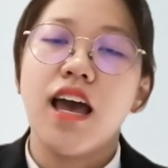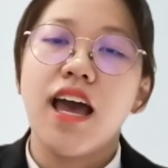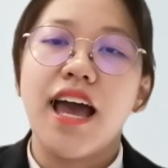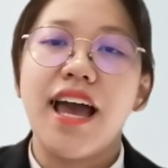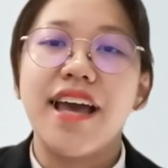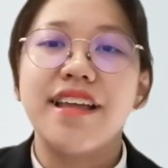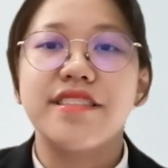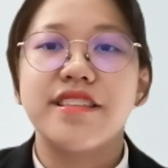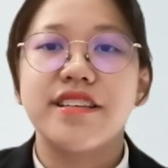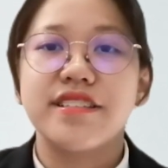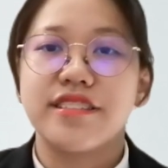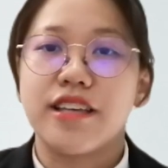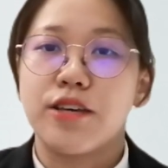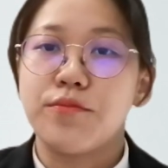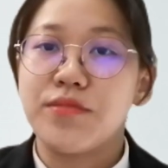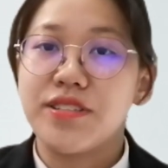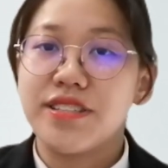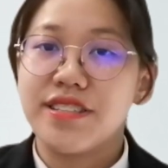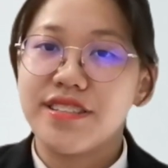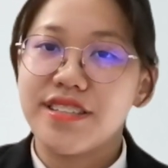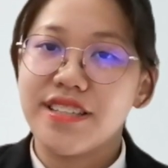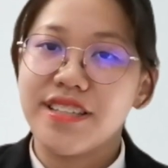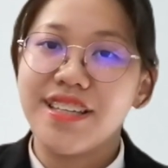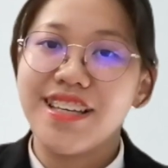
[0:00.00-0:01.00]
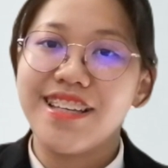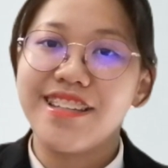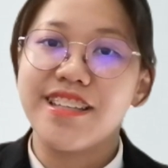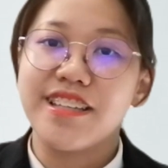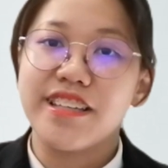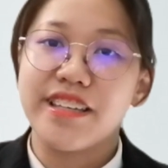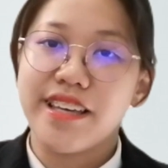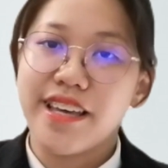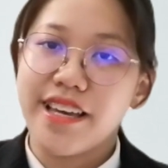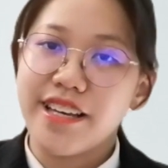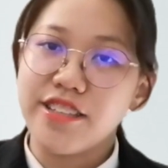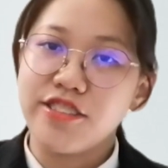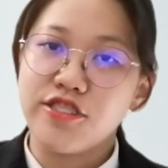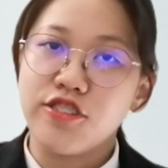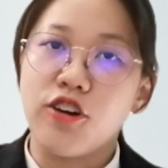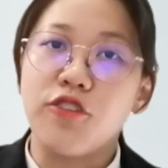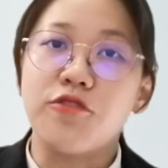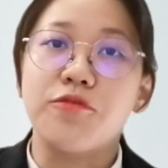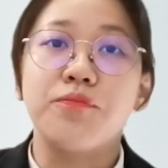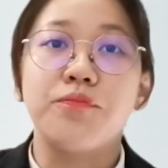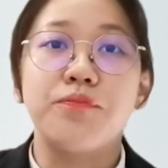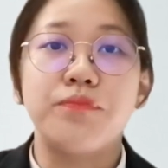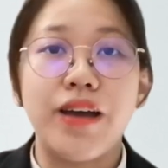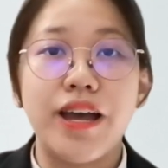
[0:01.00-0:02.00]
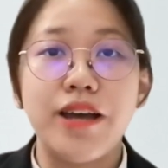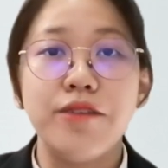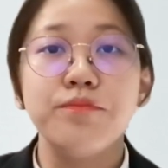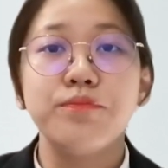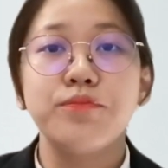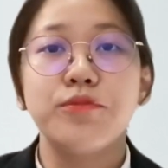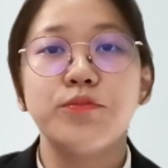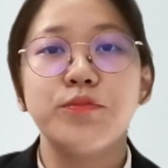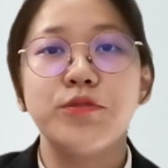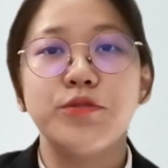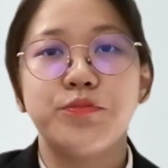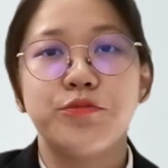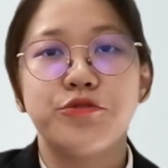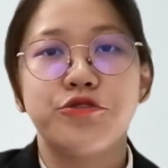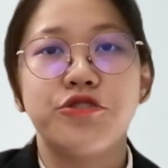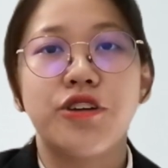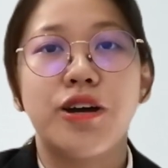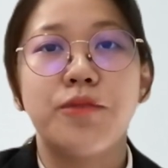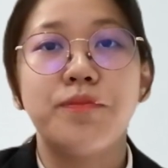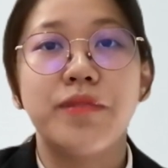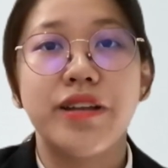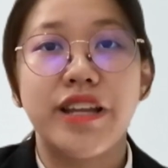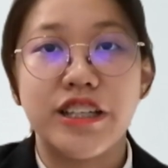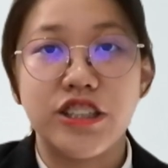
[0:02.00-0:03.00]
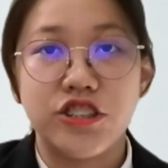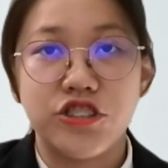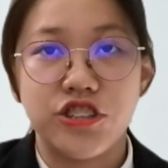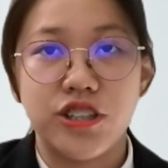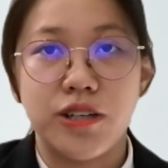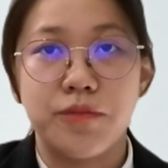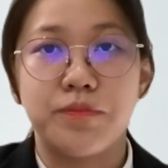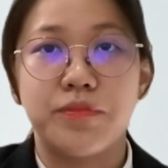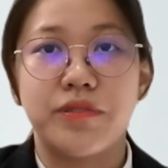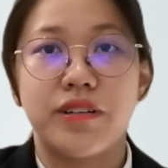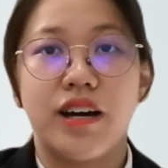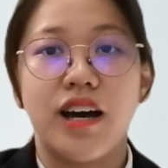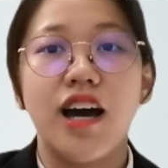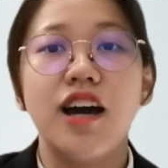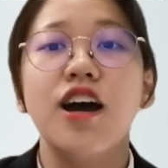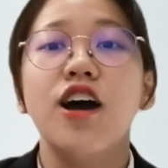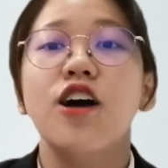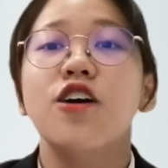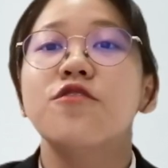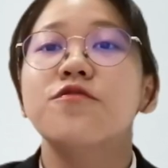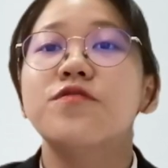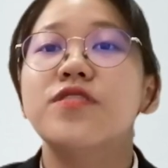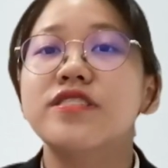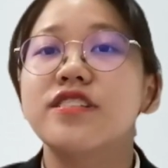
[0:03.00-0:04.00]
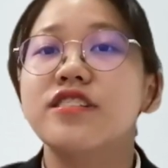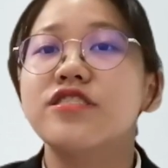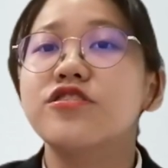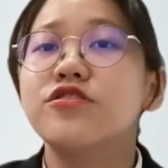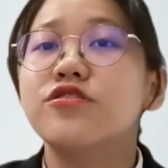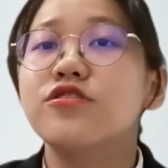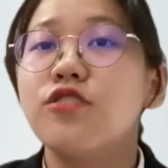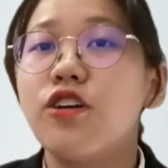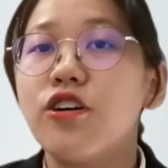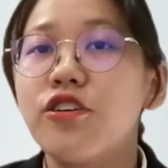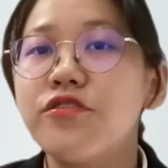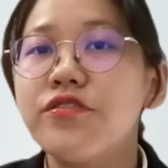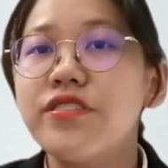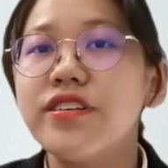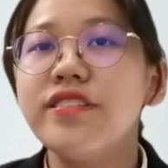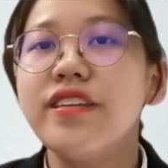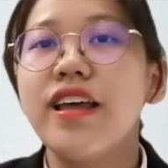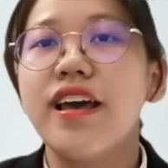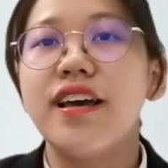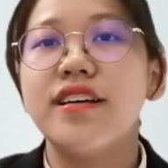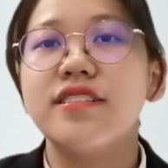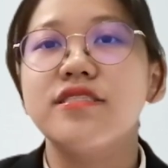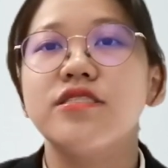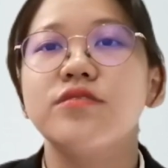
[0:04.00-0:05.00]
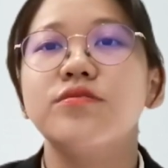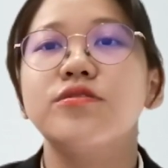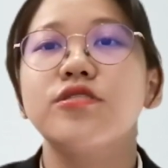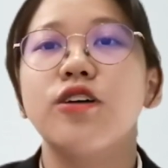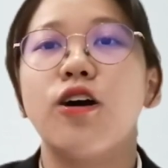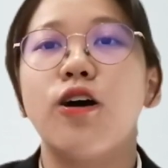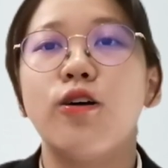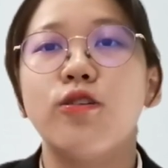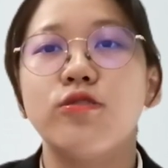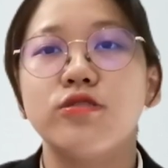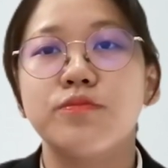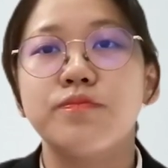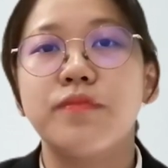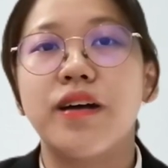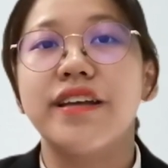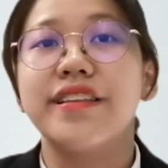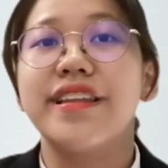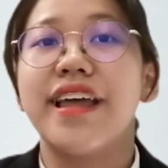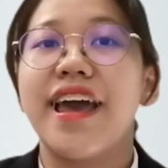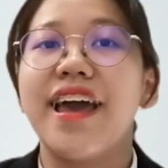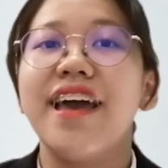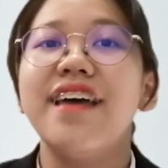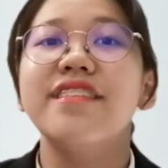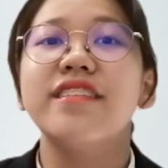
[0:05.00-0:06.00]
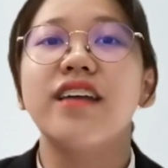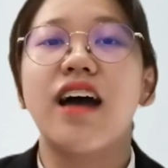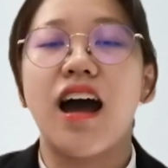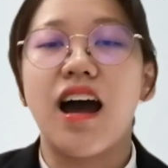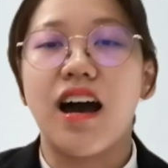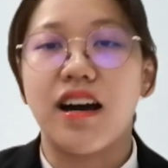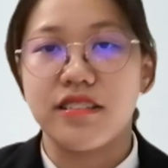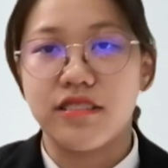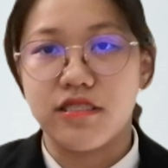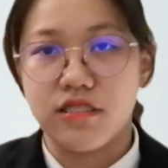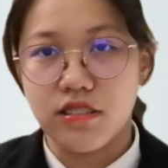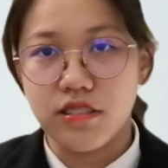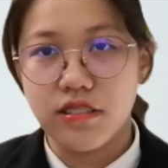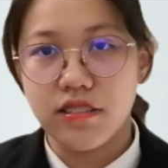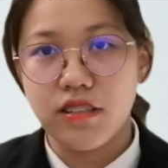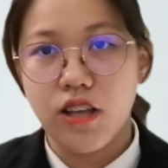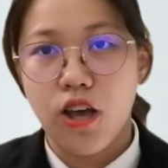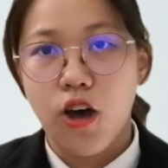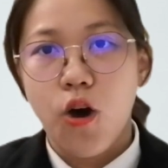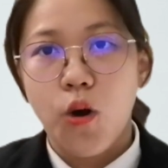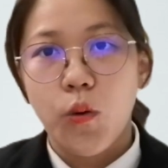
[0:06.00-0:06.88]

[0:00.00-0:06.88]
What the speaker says: and this can be seen in the case of Bank Bhumiputra Malaysia Berhad versus Lauren Azams Osman and others,